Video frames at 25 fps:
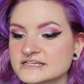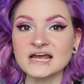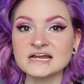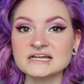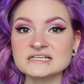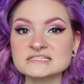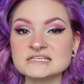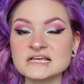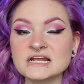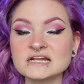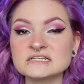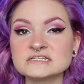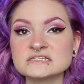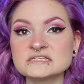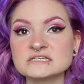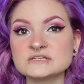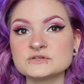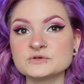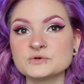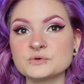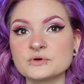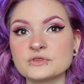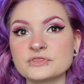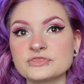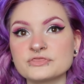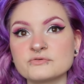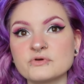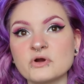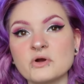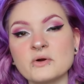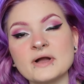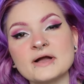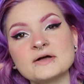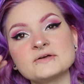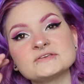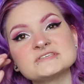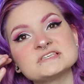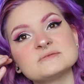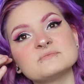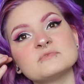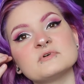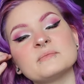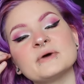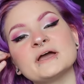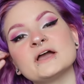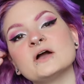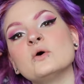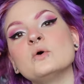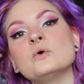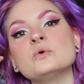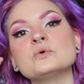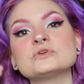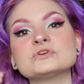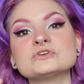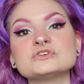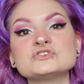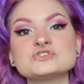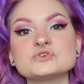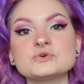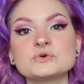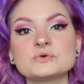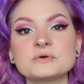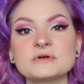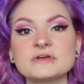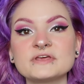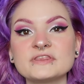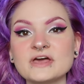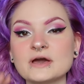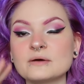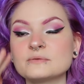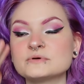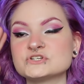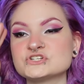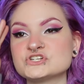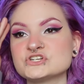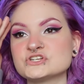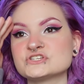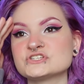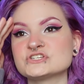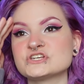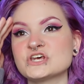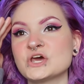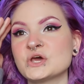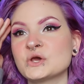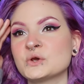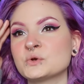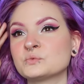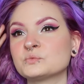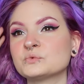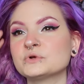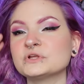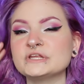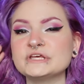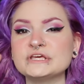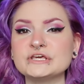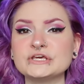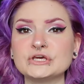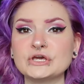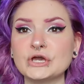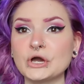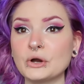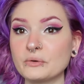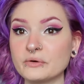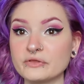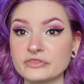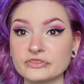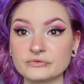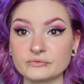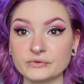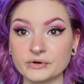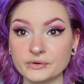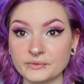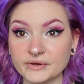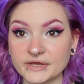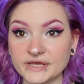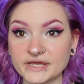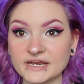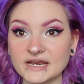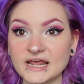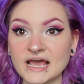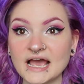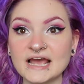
I decided to throw out some of my older jewelry that was just really going through it.